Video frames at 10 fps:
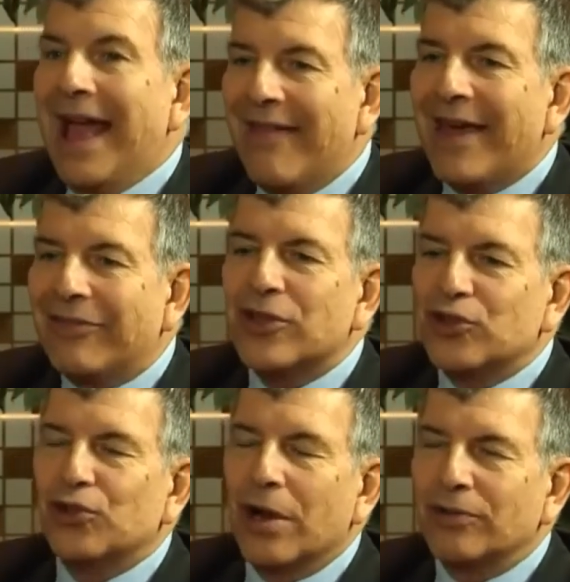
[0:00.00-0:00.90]
and that
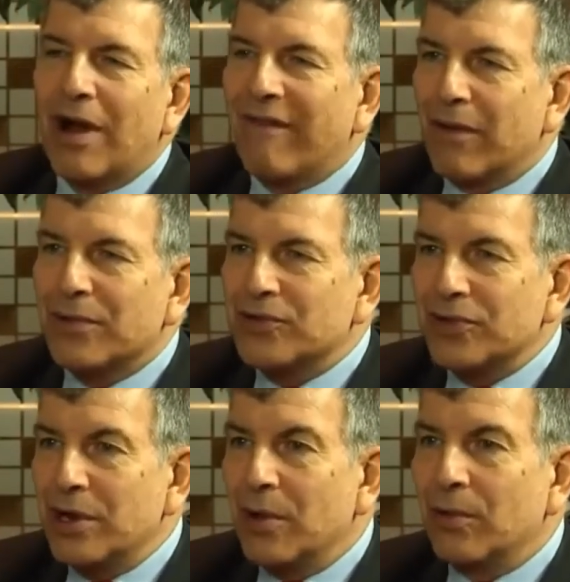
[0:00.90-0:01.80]
this truck driver
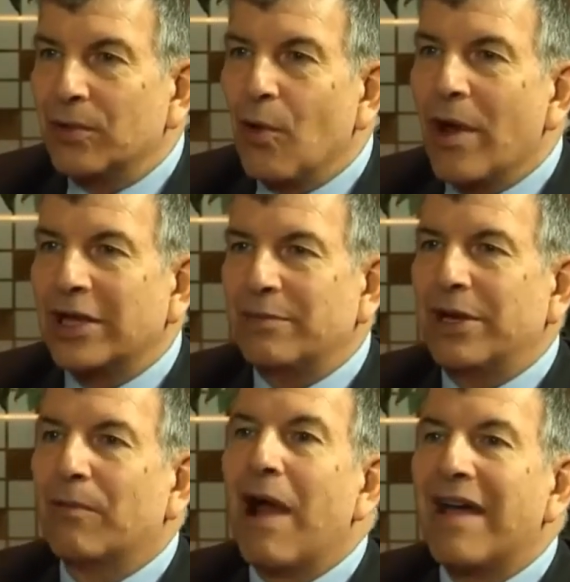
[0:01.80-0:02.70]
was you know going to
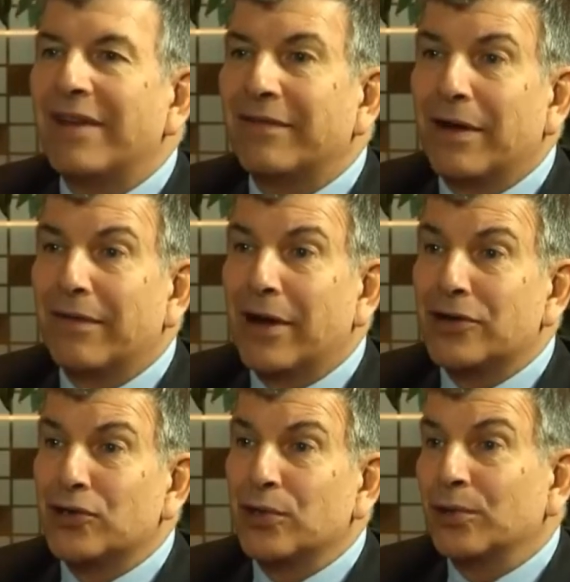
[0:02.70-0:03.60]
be arriving very
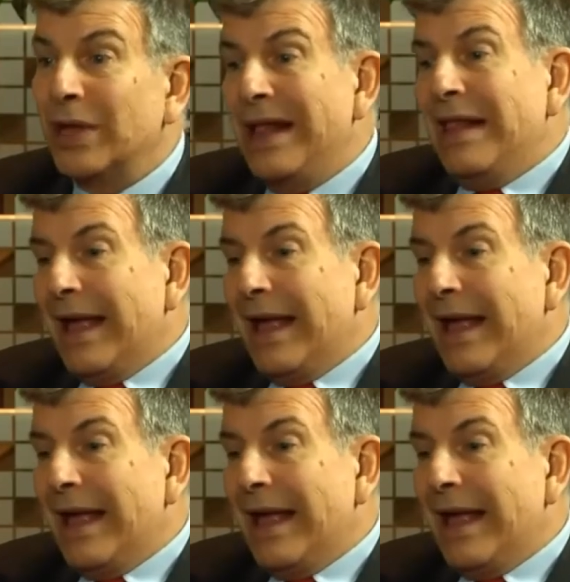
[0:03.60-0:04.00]
very soon,